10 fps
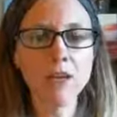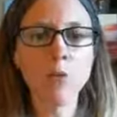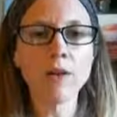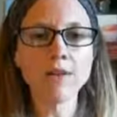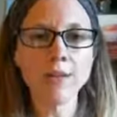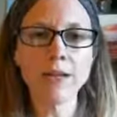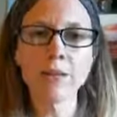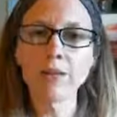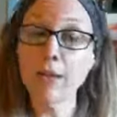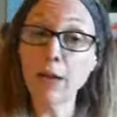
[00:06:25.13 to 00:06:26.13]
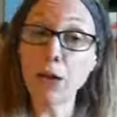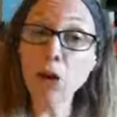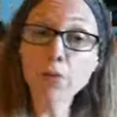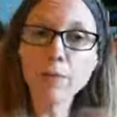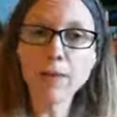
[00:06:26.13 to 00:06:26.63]
while sometimes stepping
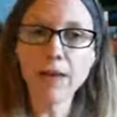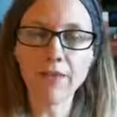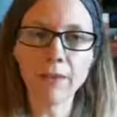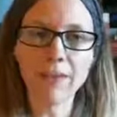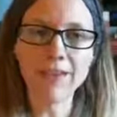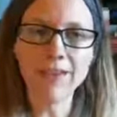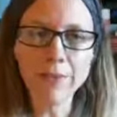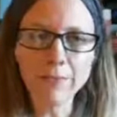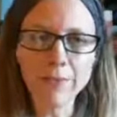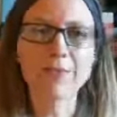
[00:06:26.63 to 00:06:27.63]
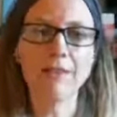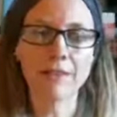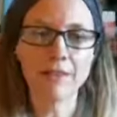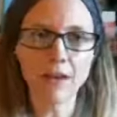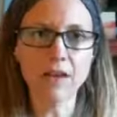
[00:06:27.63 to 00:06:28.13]
over my family to get the
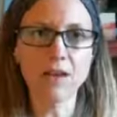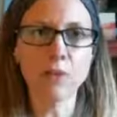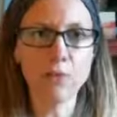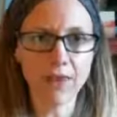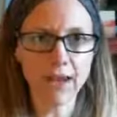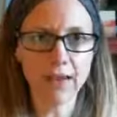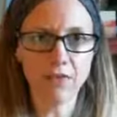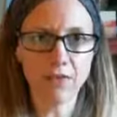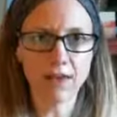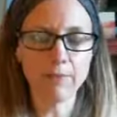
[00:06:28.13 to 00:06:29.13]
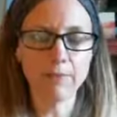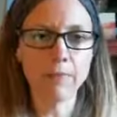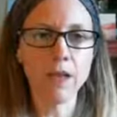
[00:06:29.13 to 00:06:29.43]
busyness done to provide for them.